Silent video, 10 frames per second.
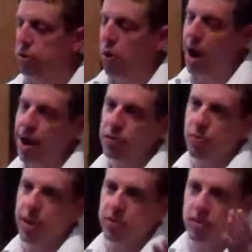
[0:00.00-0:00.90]
you don't have
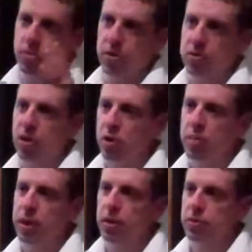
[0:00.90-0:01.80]
space to put
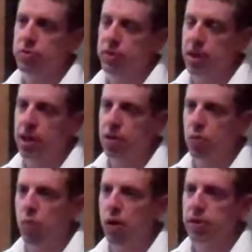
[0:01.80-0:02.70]
center piers in the
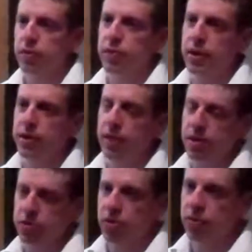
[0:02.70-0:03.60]
water, they
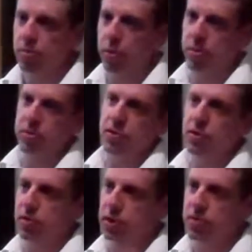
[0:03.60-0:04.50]
serve their purpose.
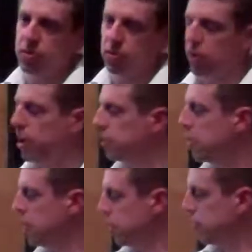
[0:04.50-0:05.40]
It's to create
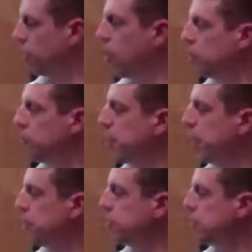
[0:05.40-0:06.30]
long
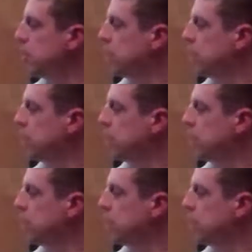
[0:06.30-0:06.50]
spans,